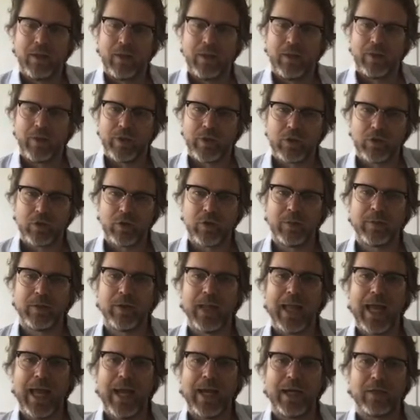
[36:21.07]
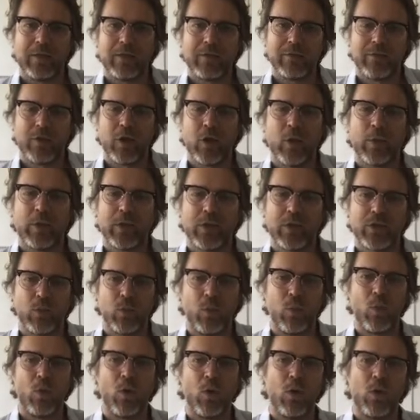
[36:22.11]
the criminal act of going to
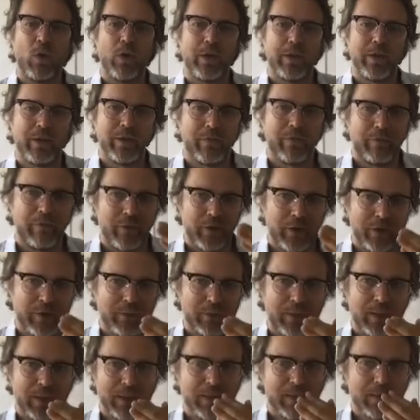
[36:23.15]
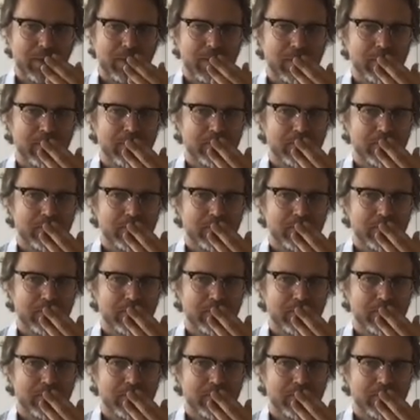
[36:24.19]
war in the first place.